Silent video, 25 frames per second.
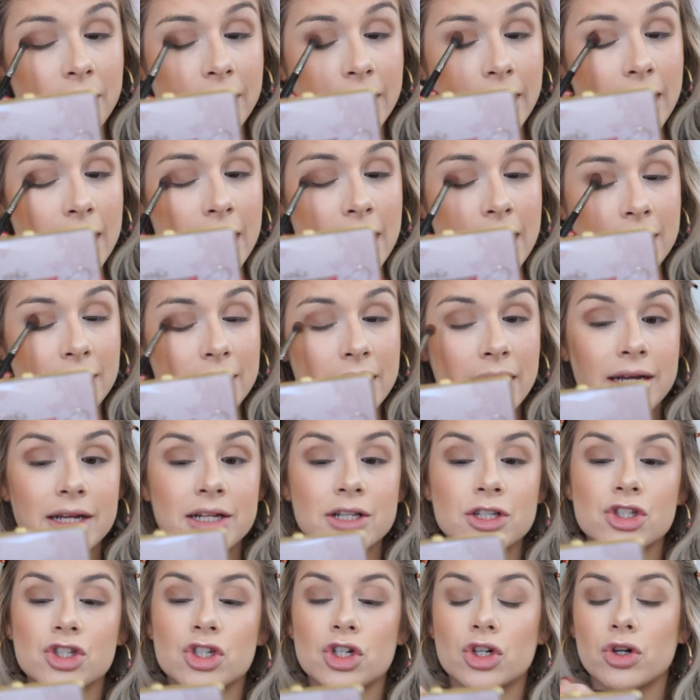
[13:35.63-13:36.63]
Like I hate that
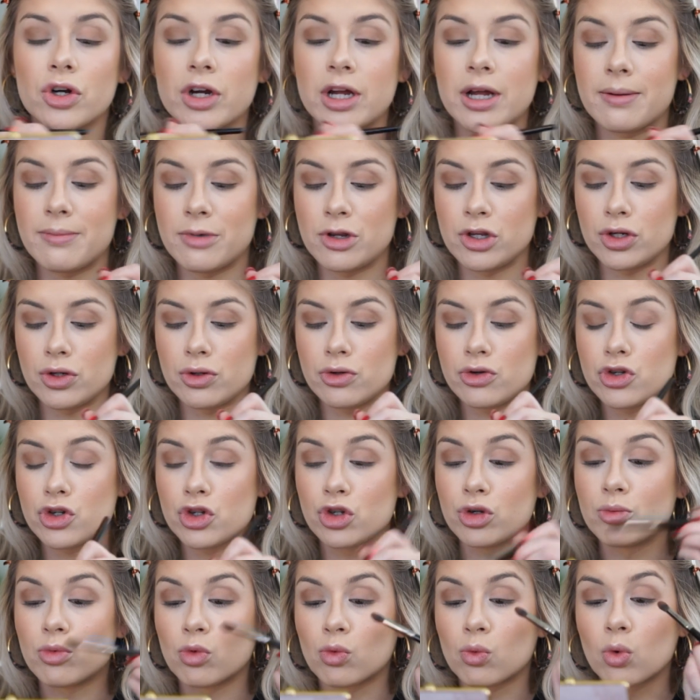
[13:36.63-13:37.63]
Instagram and
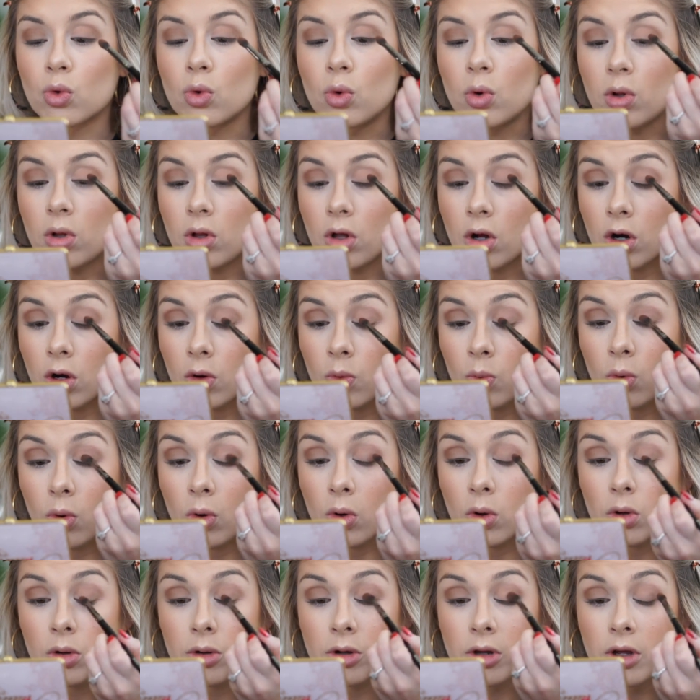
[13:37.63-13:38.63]
YouTube rule our
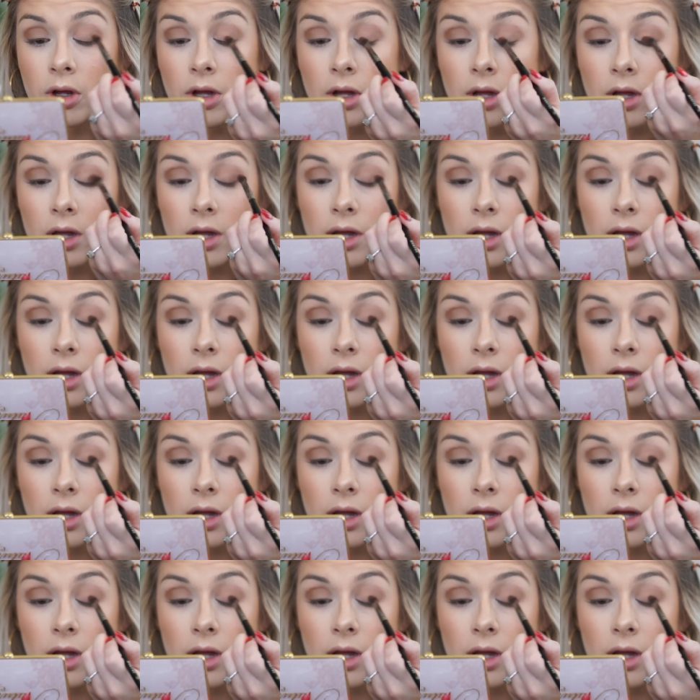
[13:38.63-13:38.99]
world